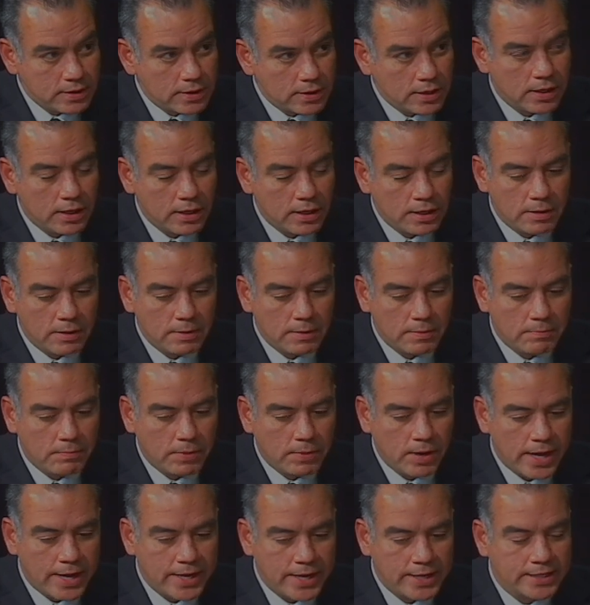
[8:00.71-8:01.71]
mm -hmm.
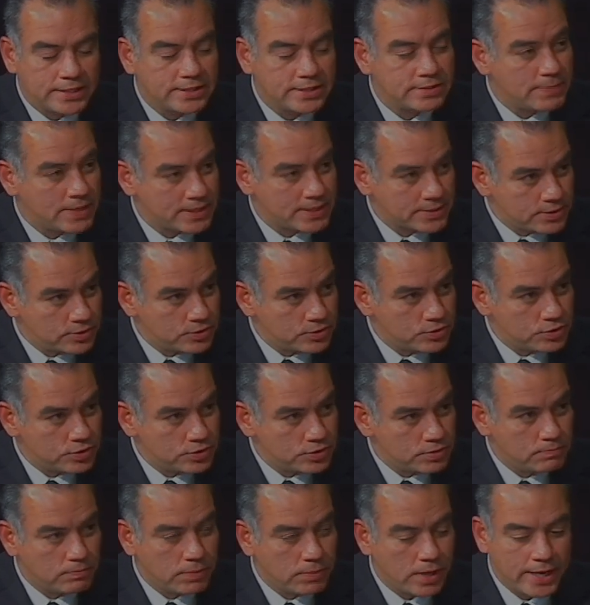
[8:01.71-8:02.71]
by his message,
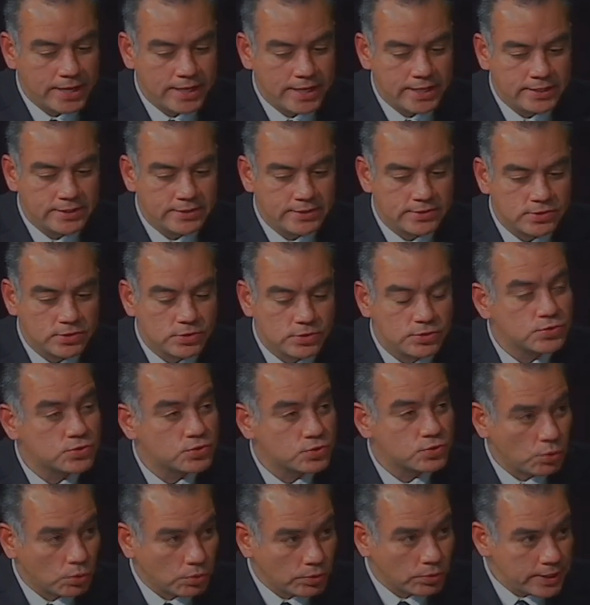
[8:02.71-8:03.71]
-hmm. by his
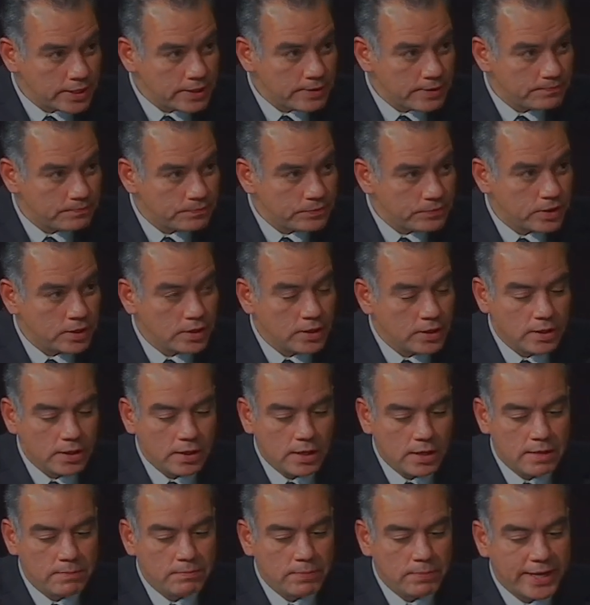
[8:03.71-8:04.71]
story,
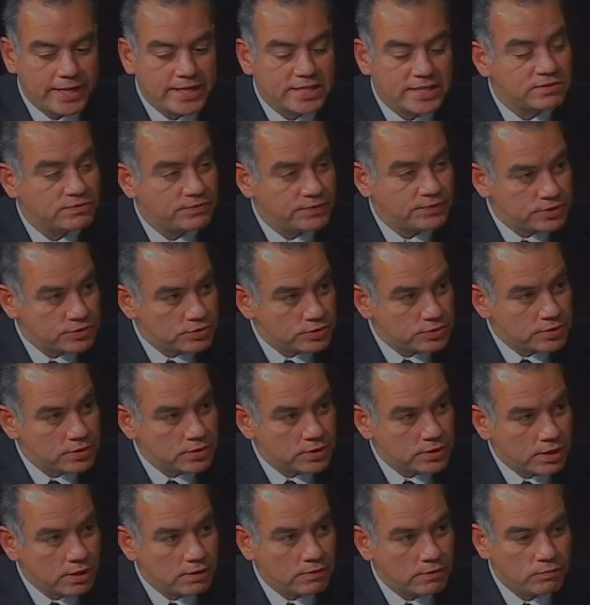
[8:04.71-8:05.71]
mm-hmm. and by his vision
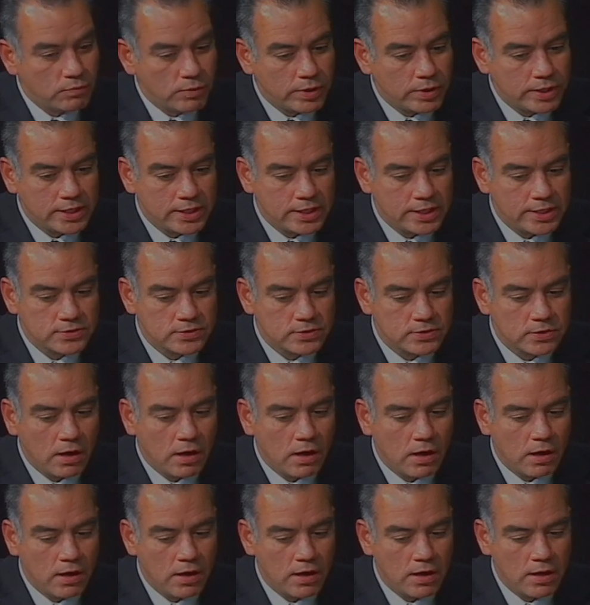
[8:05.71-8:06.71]
of what he
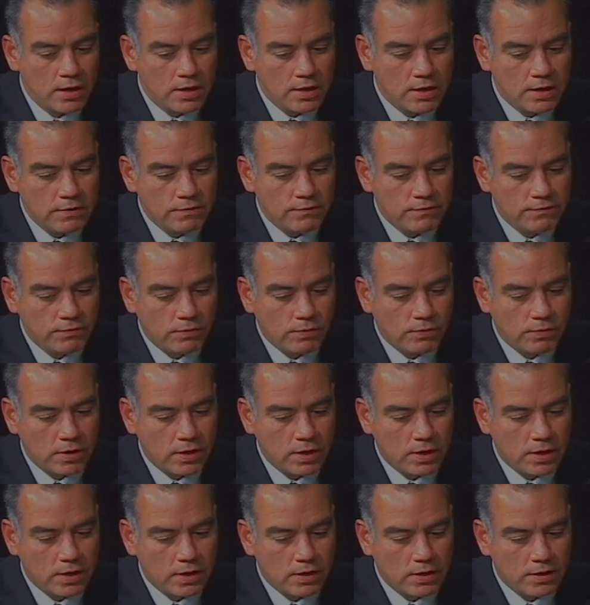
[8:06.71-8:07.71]
saw for,
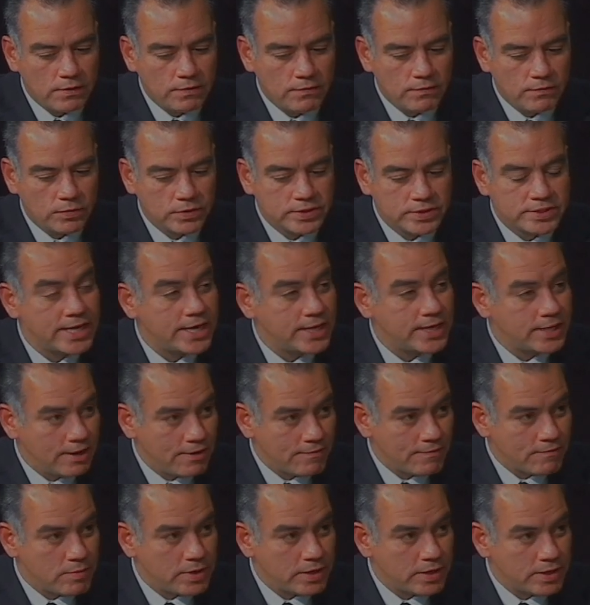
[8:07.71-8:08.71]
uh, for state
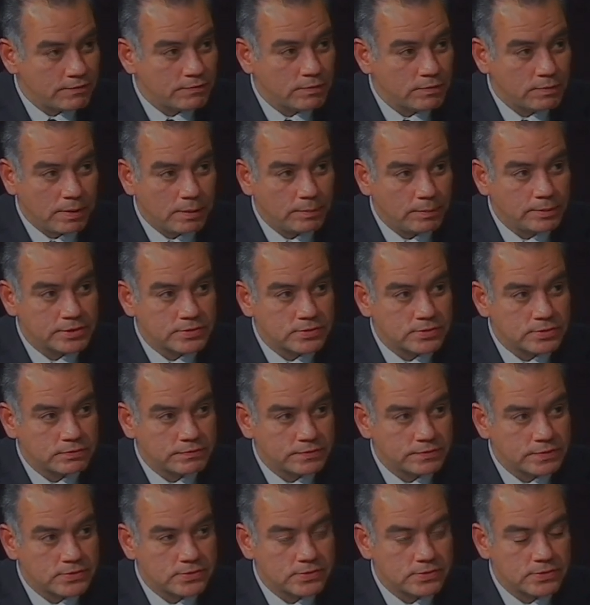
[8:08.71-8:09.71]
government and for public
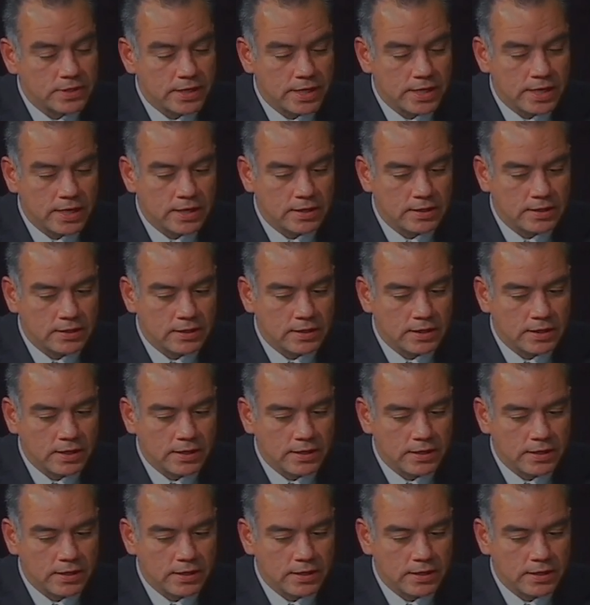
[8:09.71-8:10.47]
service. And